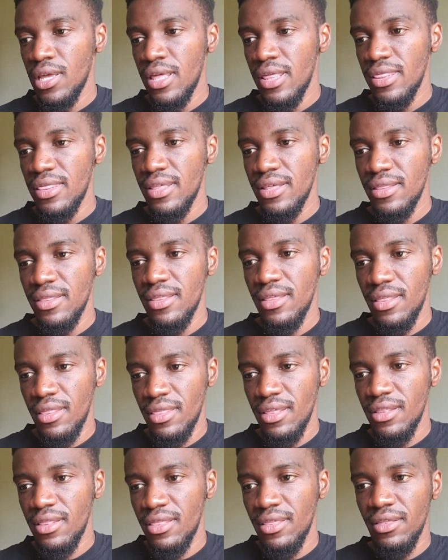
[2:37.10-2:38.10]

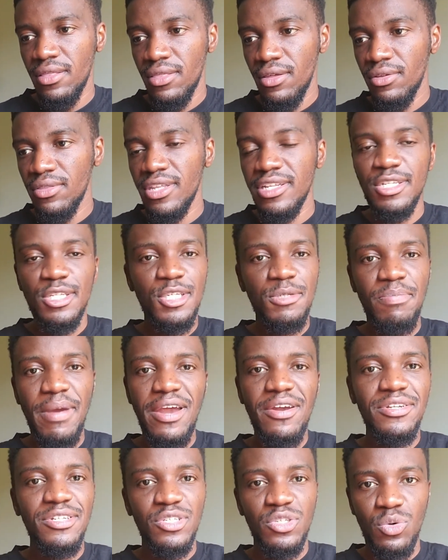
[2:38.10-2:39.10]
the
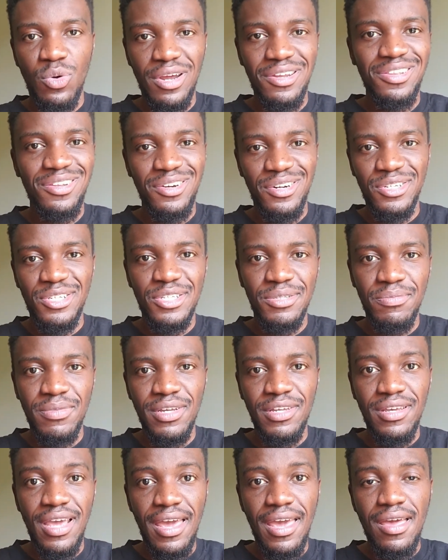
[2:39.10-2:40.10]
disparity is quite large.
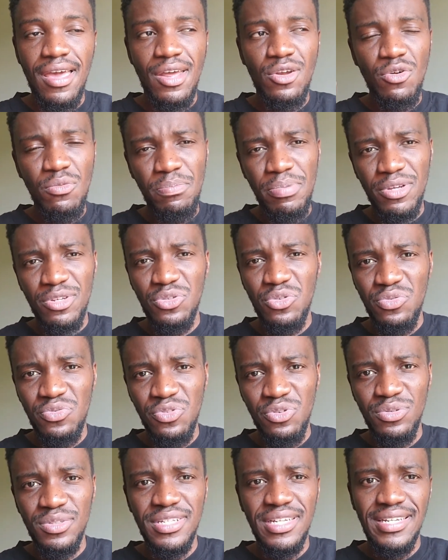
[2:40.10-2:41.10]
I know Pixel
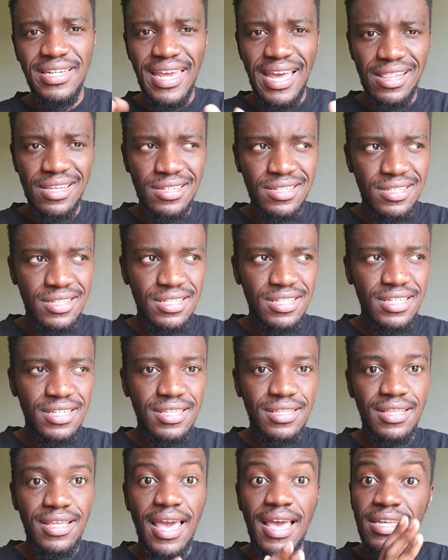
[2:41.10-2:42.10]
phones and Galaxy
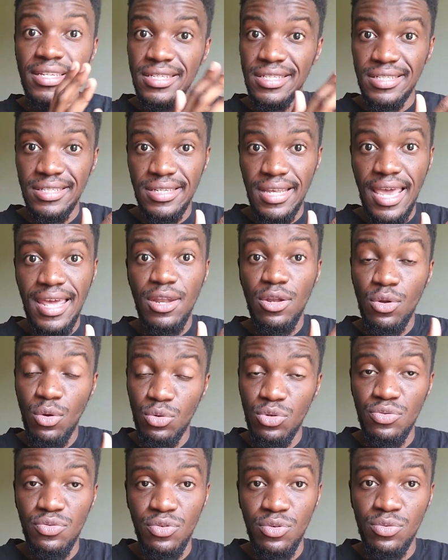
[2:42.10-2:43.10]
S and
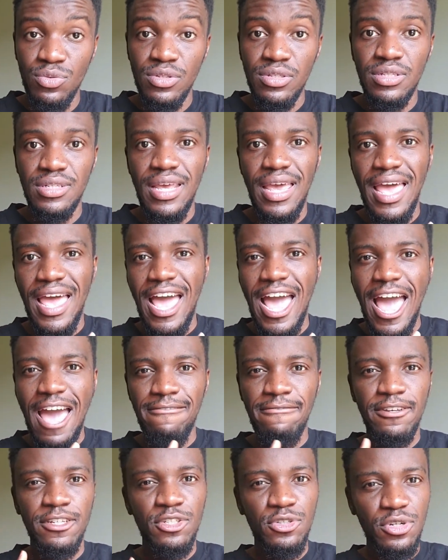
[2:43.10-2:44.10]
Note phones
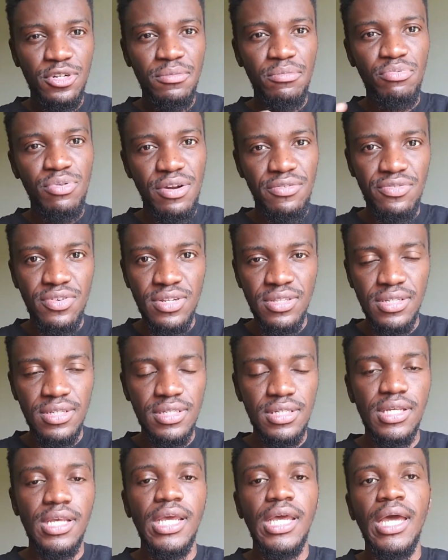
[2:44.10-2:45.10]
have a certain
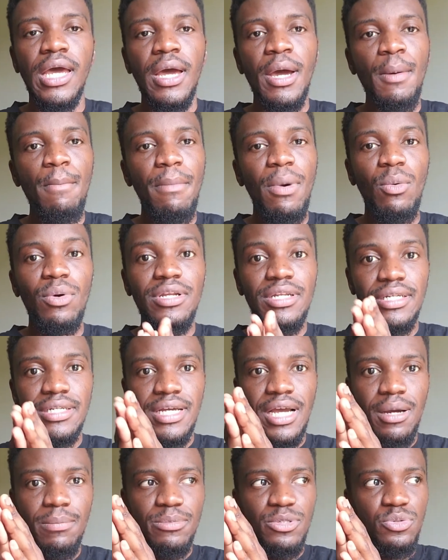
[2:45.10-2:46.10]
preference, but when it
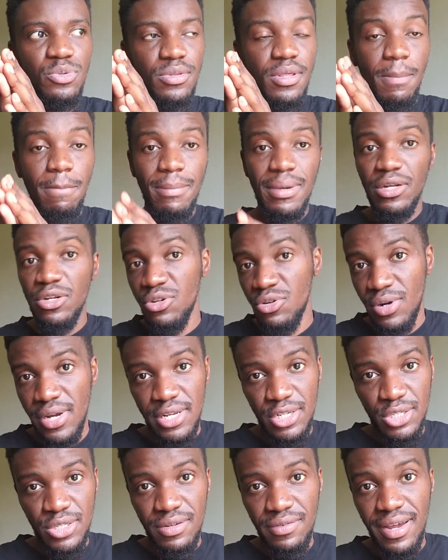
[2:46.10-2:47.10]
comes to the
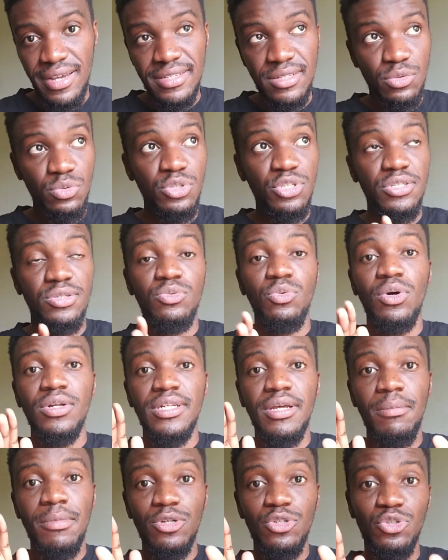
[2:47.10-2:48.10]
mid-range devices, which is what
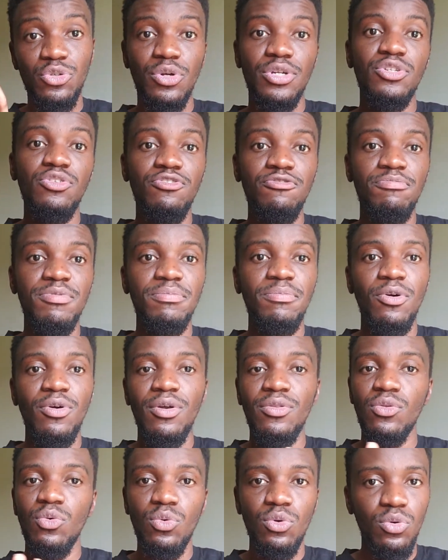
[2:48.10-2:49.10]
a majority of people
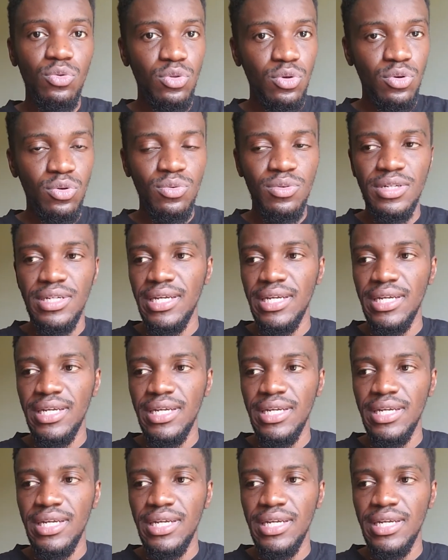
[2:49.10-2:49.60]
around the world own,